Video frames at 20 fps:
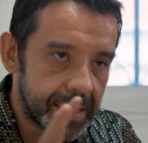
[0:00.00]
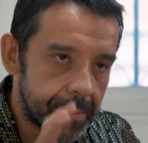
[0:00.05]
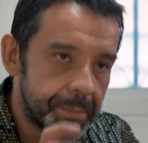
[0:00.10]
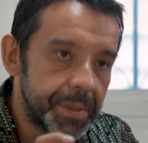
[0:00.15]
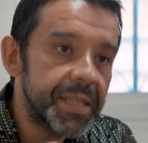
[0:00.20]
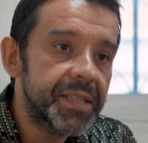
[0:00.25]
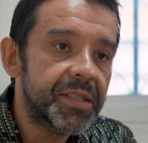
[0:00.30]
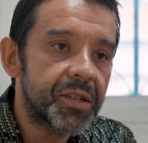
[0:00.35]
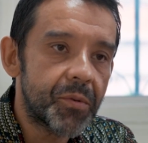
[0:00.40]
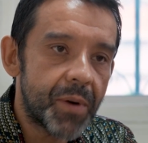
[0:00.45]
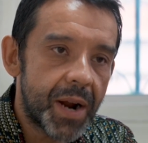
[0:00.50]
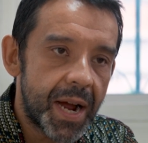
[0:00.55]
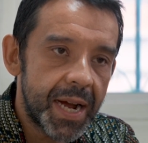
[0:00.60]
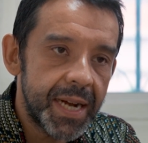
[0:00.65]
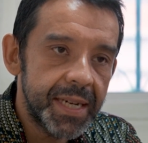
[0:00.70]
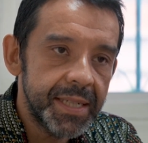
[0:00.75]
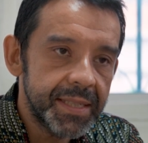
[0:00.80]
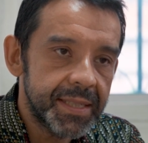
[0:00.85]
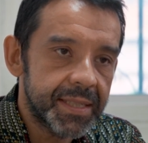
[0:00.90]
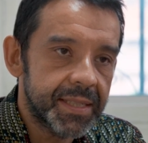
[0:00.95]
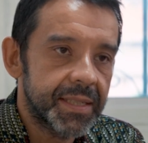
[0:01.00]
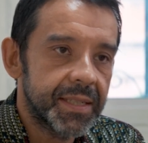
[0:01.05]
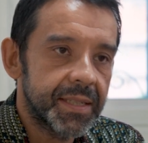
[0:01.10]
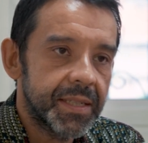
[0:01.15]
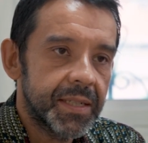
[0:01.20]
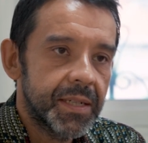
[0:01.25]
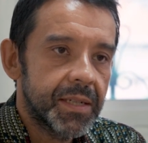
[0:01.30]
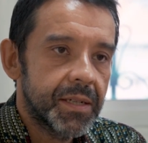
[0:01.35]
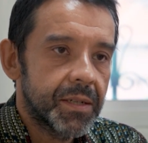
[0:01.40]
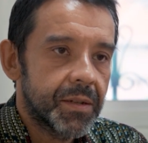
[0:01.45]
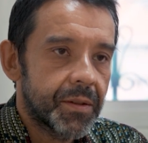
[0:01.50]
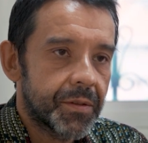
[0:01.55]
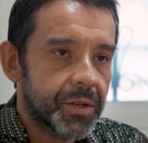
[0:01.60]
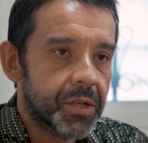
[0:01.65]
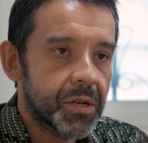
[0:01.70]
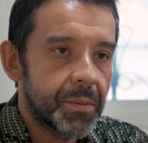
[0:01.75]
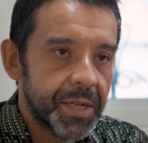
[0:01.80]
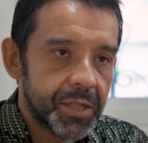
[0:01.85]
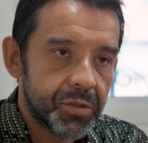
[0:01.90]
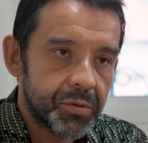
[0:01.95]
demilitarize the
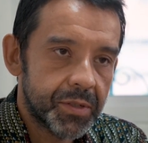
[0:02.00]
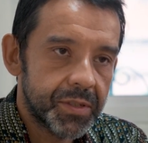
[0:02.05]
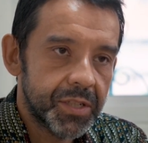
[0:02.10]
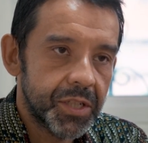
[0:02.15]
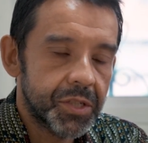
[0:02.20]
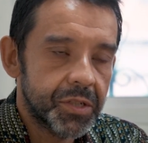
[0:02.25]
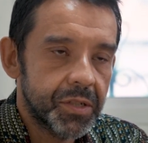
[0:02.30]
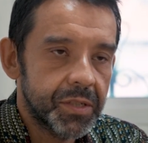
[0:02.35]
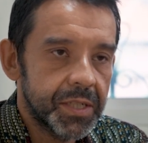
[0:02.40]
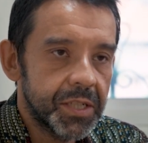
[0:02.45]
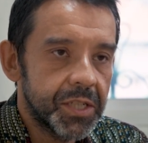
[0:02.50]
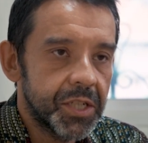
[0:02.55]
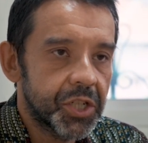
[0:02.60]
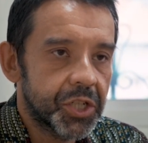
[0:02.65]
coming transition in